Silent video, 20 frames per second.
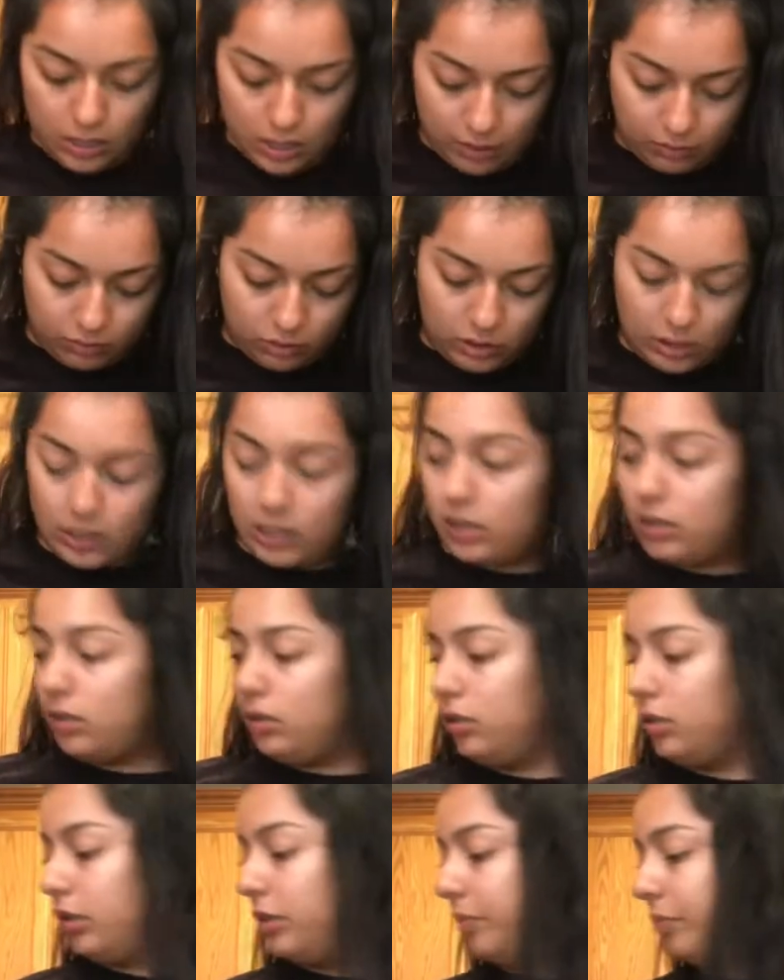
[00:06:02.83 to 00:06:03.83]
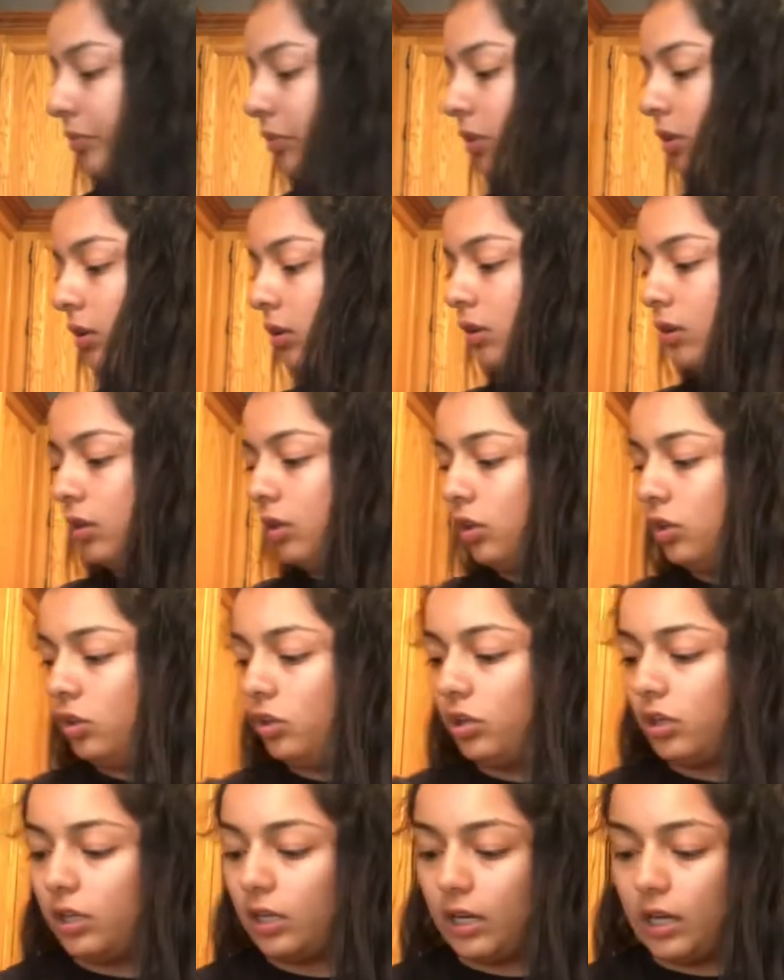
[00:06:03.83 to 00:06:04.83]
after that, I got dirty. You're
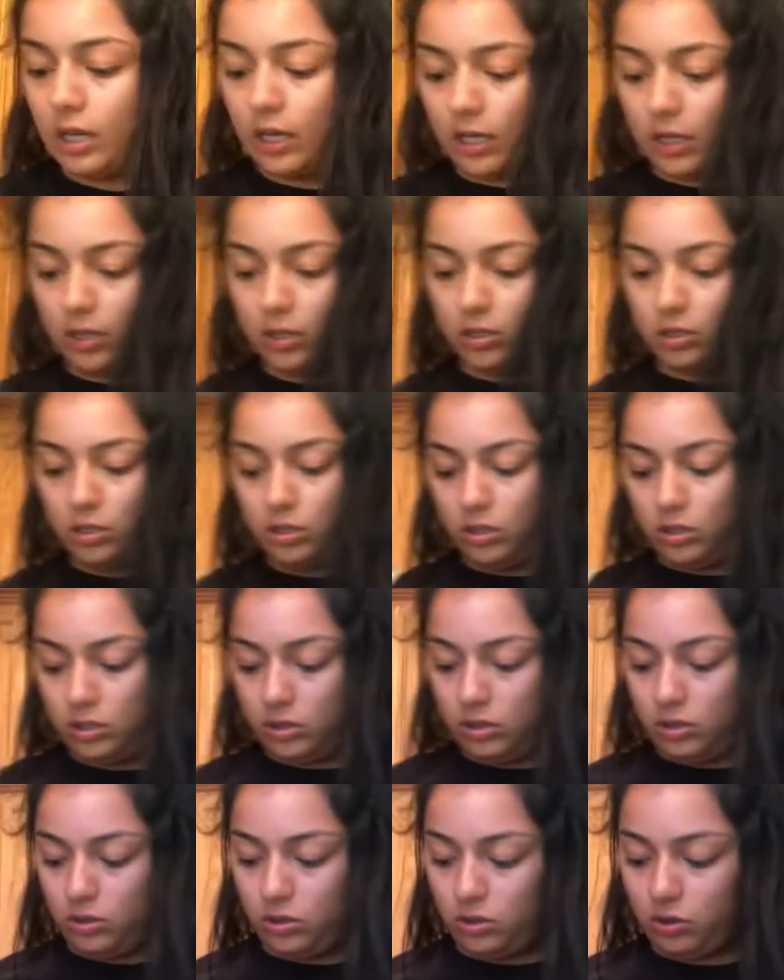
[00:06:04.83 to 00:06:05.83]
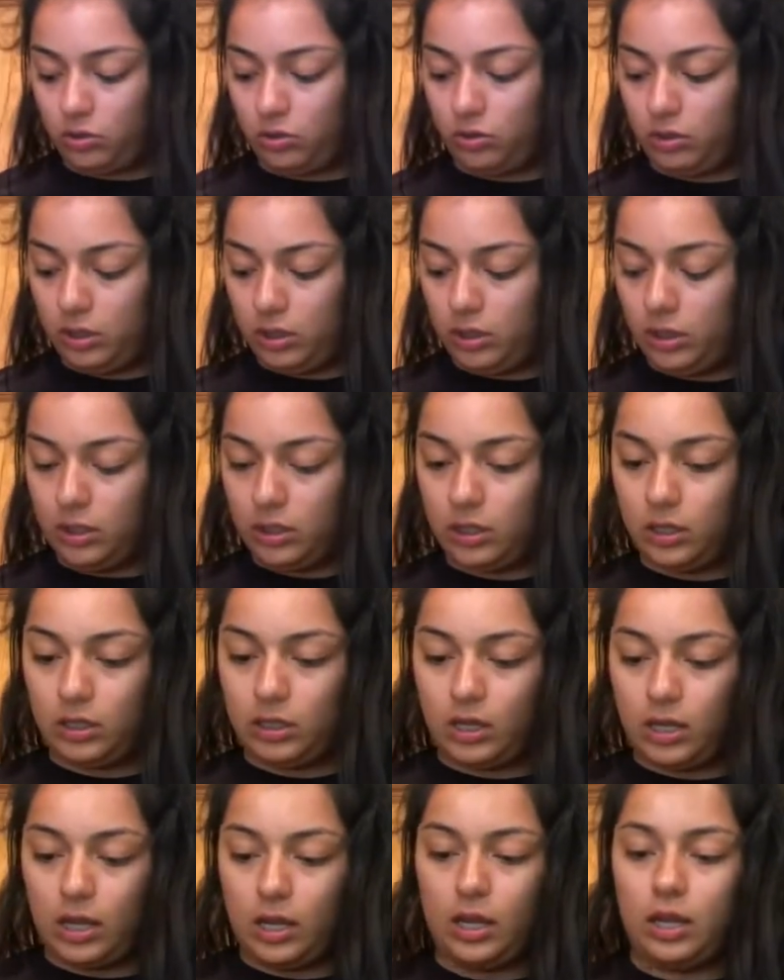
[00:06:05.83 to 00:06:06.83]
gonna add your 3
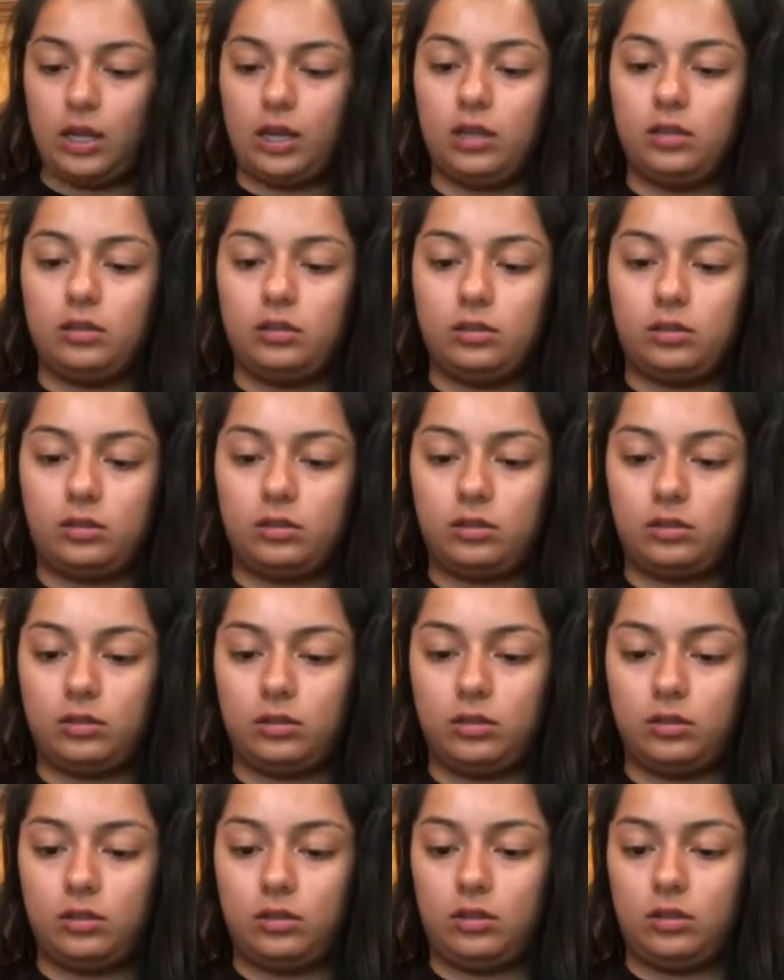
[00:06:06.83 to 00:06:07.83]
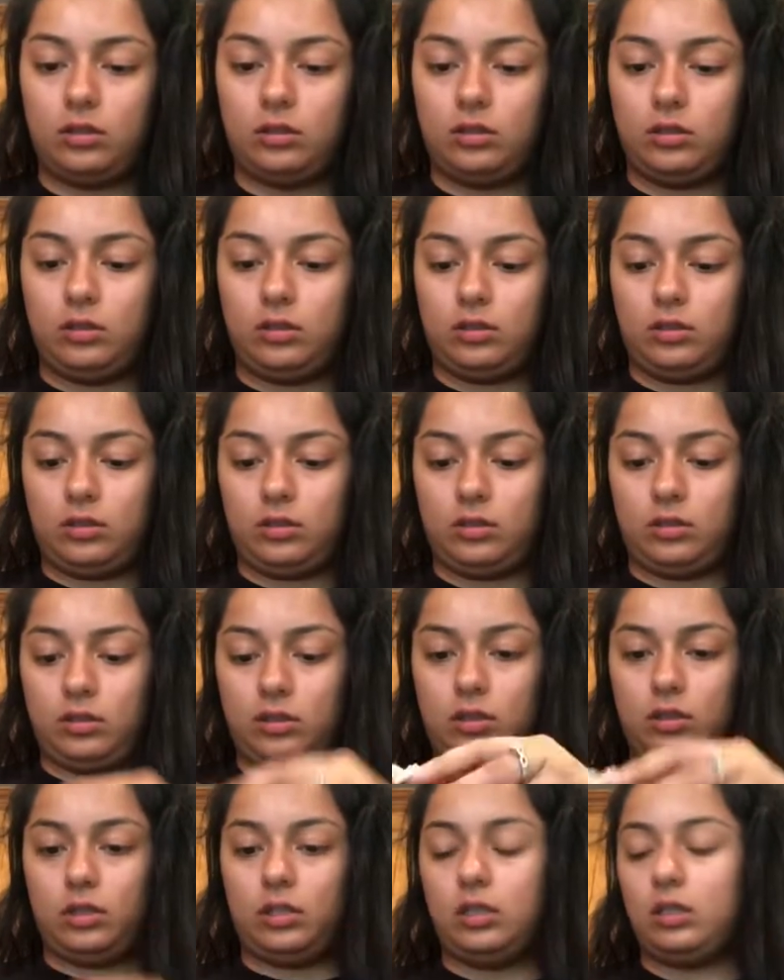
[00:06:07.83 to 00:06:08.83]
eggs
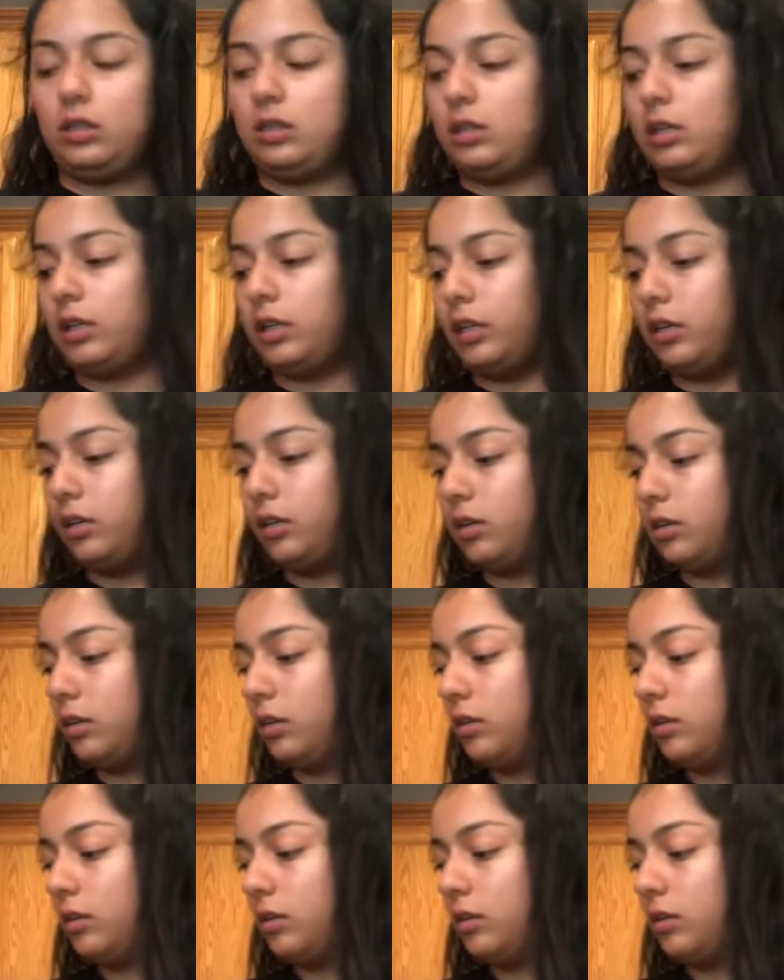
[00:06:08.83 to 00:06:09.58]
in there.